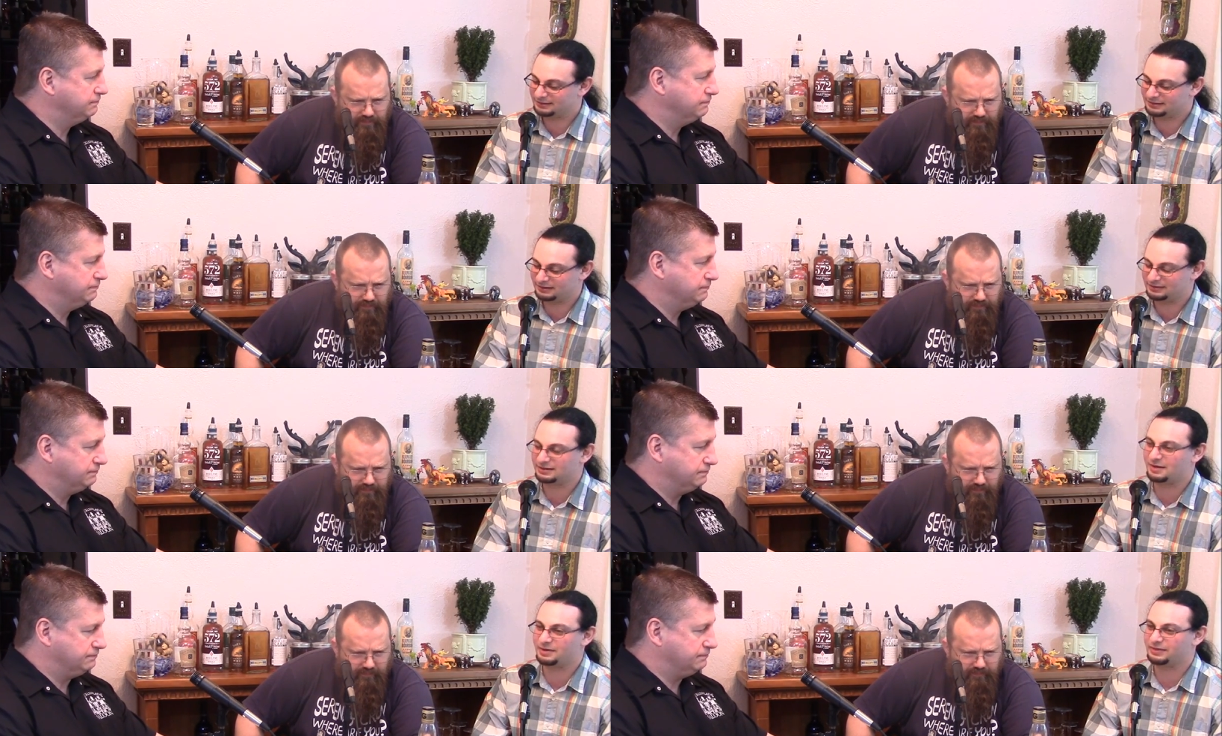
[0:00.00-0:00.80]

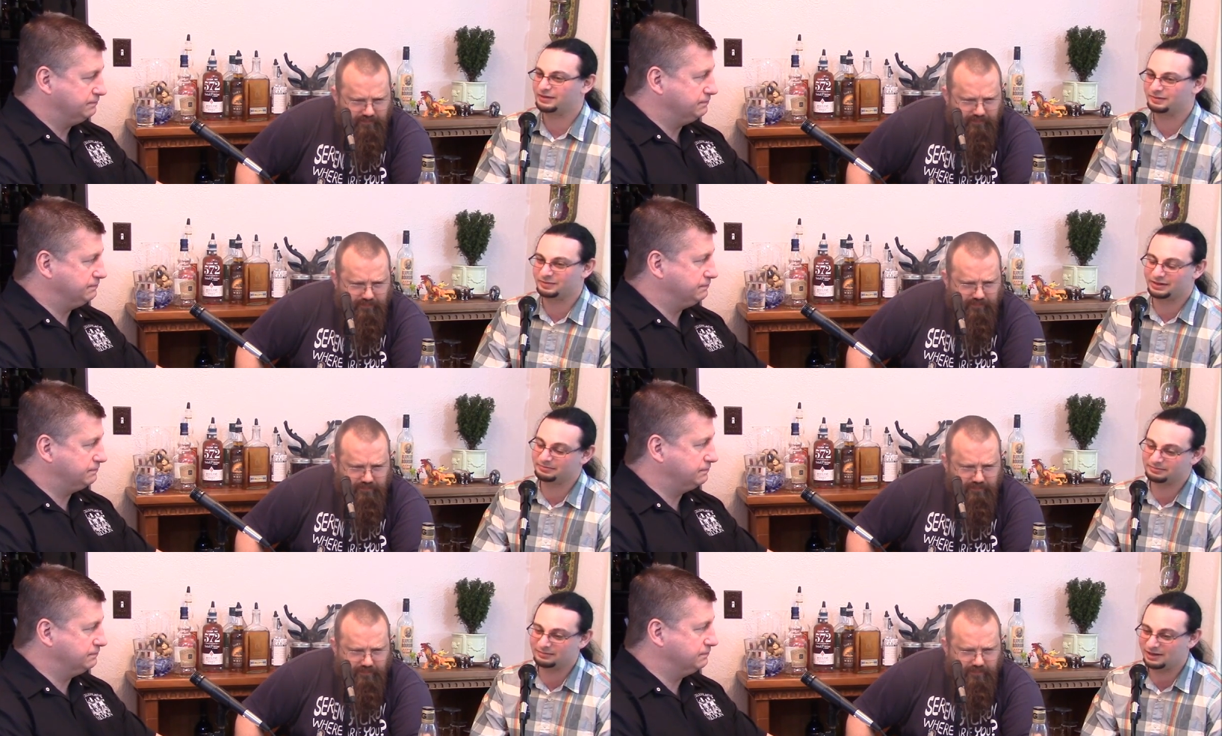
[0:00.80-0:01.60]
Speaker 1: it's not my thing, but
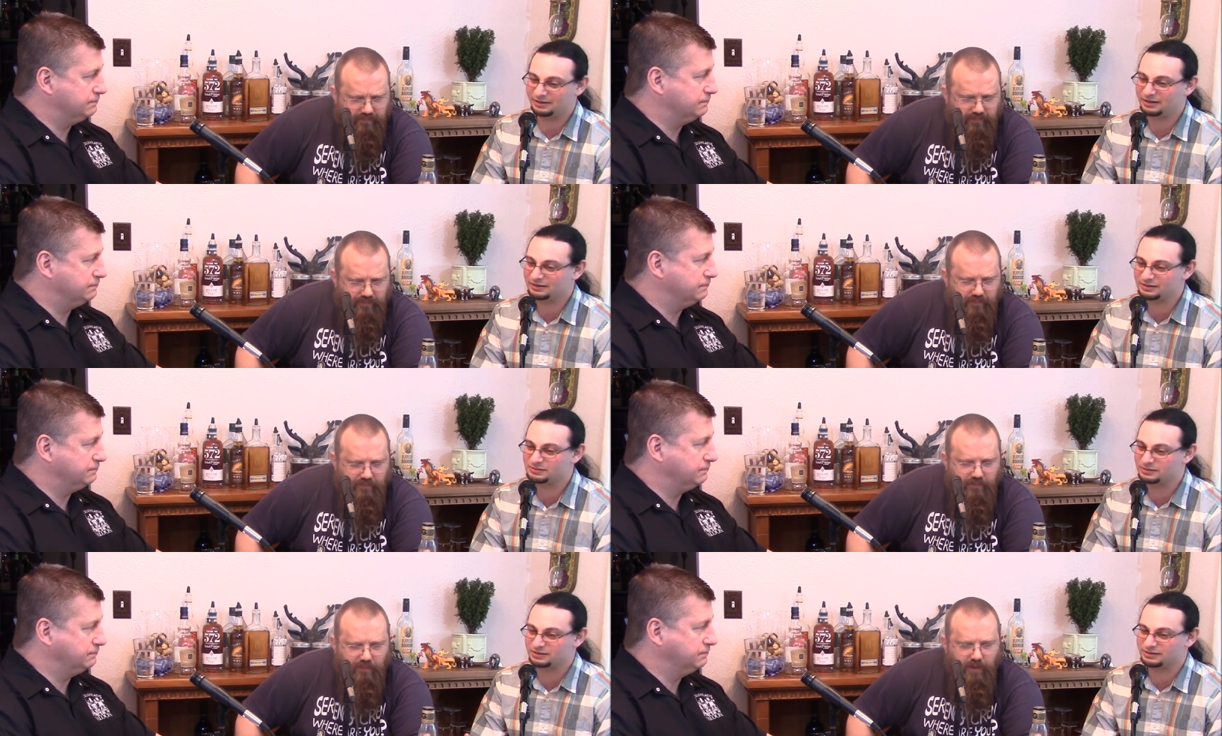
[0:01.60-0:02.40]
I like
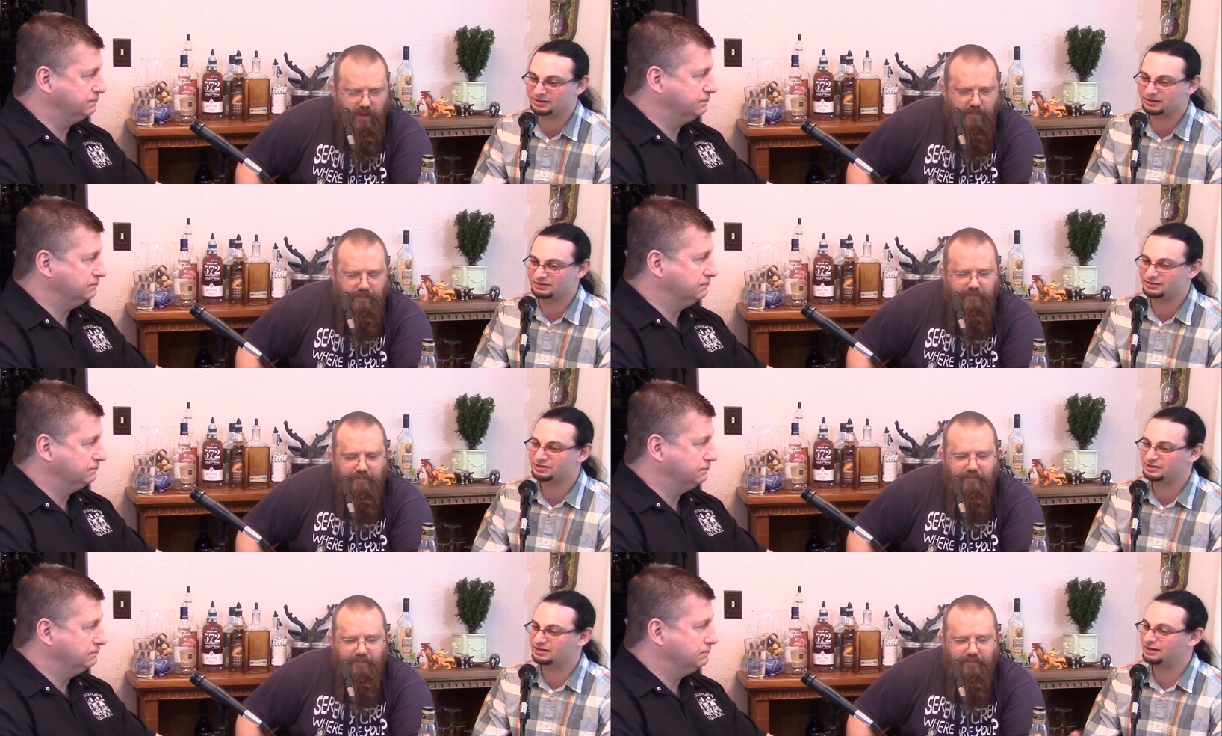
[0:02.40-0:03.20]
this one. It's got
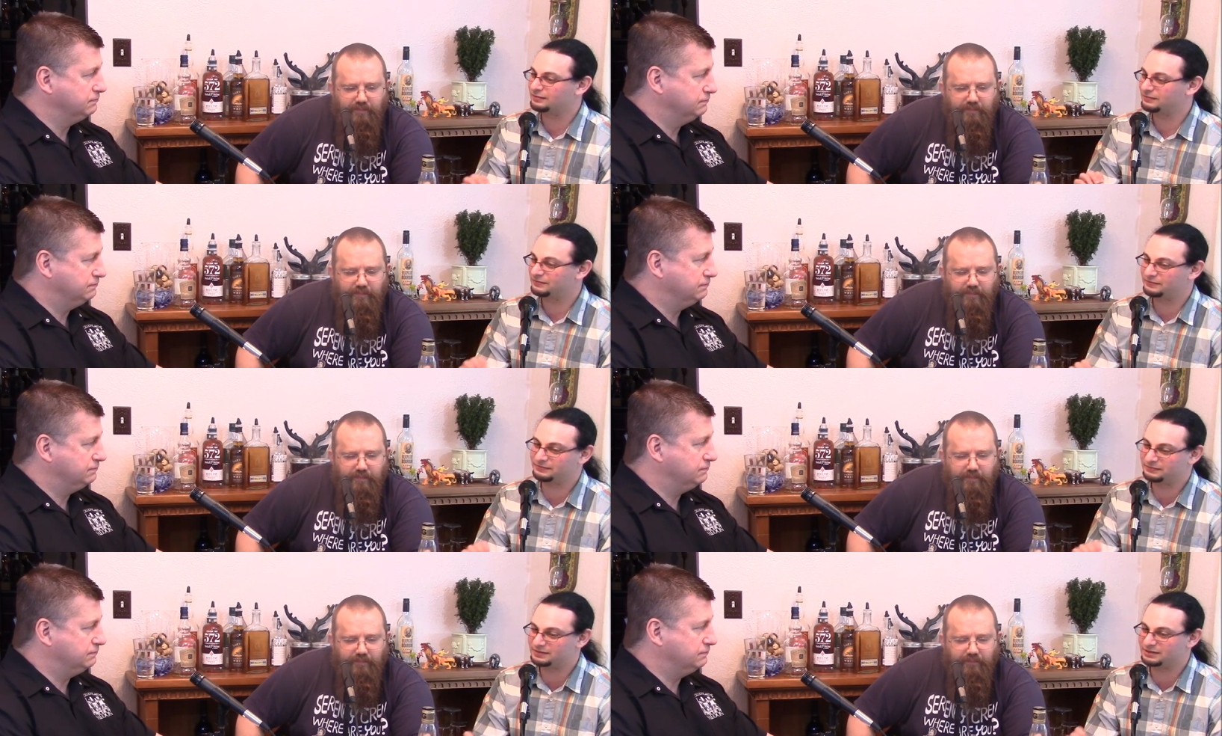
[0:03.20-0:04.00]
just
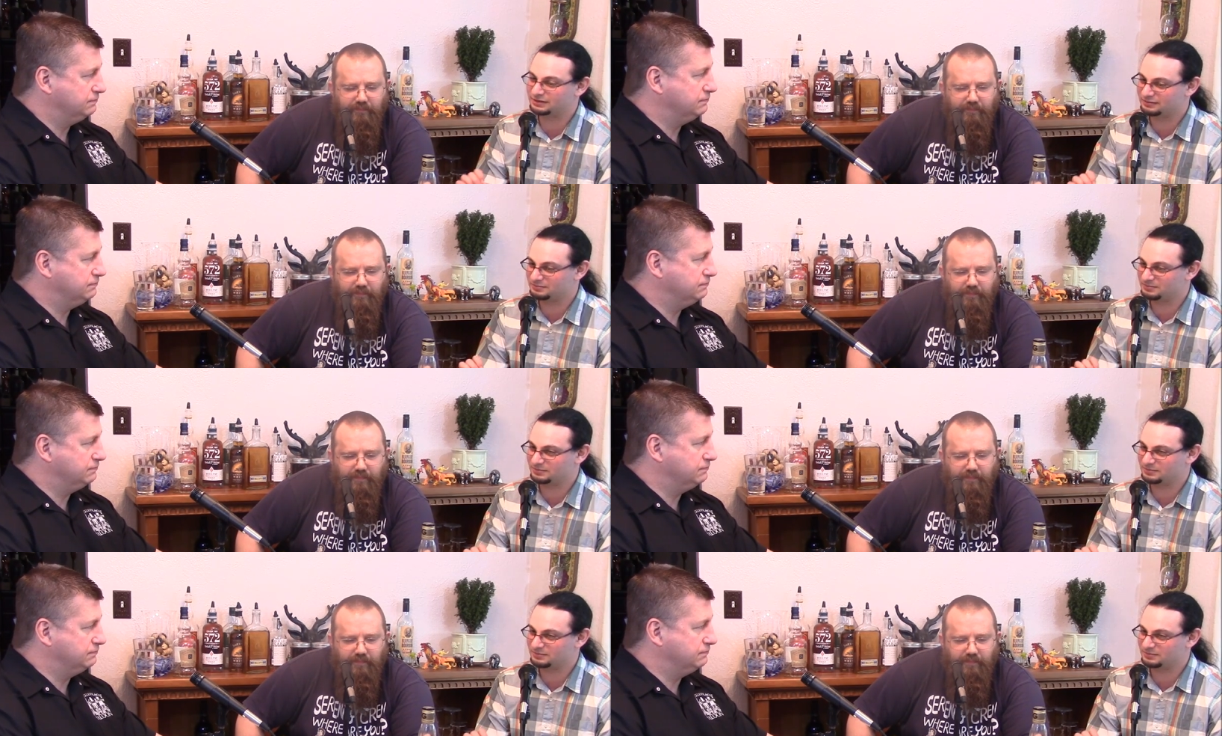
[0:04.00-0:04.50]
enough to...